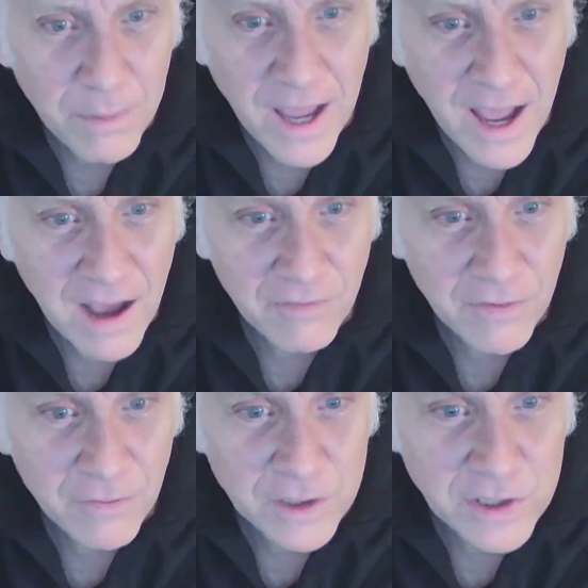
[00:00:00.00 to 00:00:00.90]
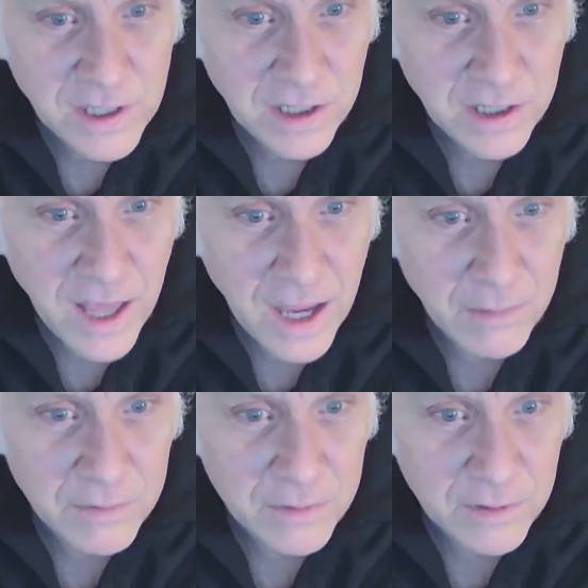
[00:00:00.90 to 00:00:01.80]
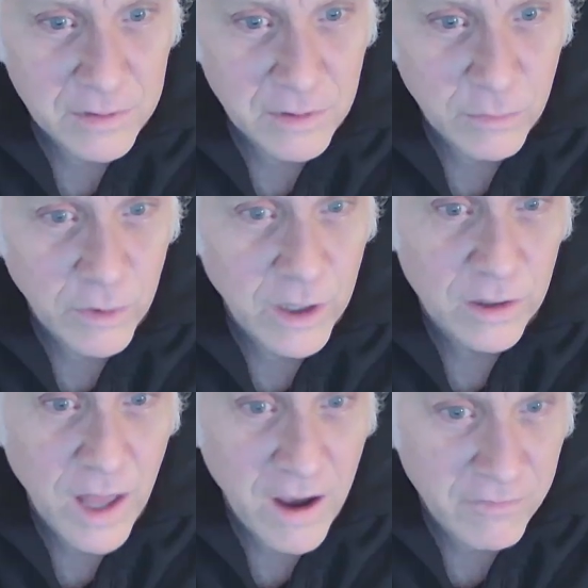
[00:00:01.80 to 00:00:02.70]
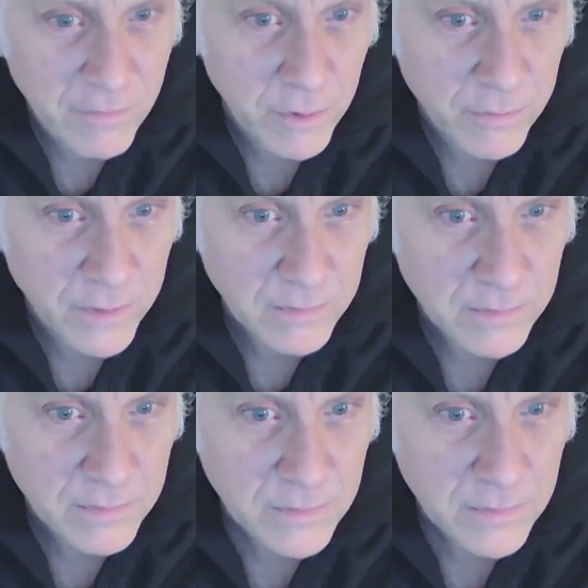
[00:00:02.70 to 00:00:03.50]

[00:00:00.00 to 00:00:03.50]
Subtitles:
on behalf of what she claims is a real love movement.